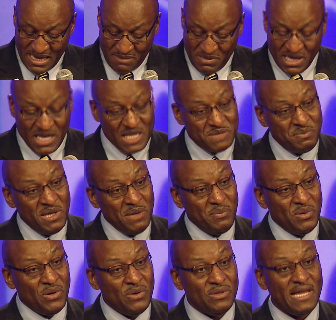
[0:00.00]
because
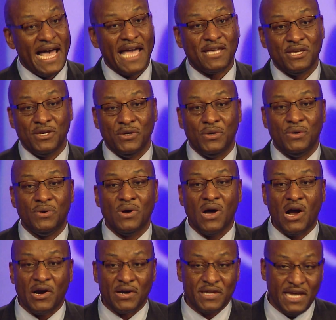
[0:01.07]
people like you
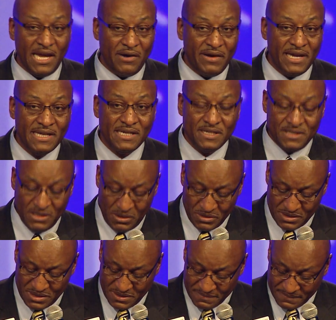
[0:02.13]
are caring
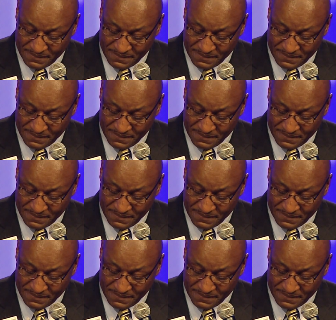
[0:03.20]
adults.